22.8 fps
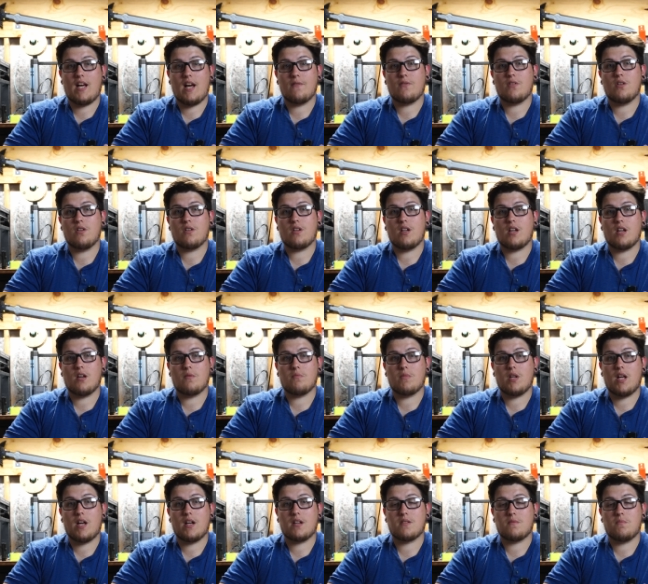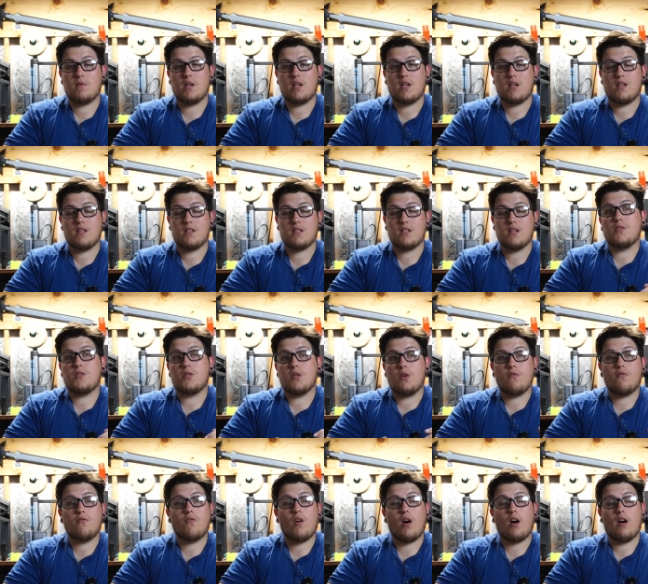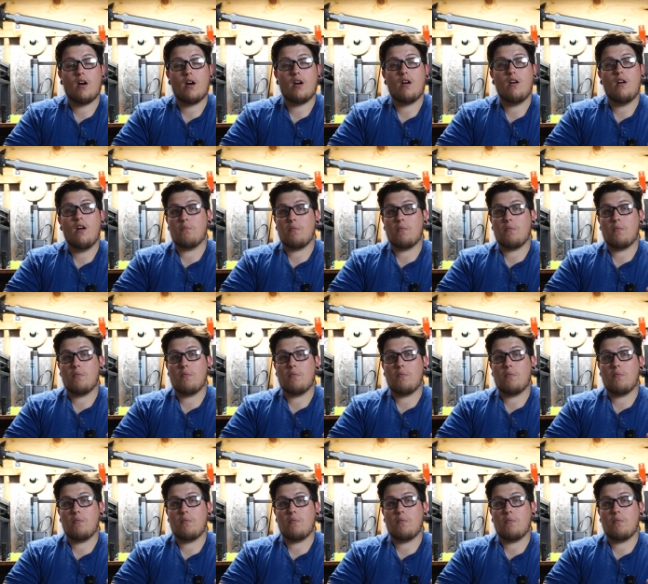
have cooking up next because so far,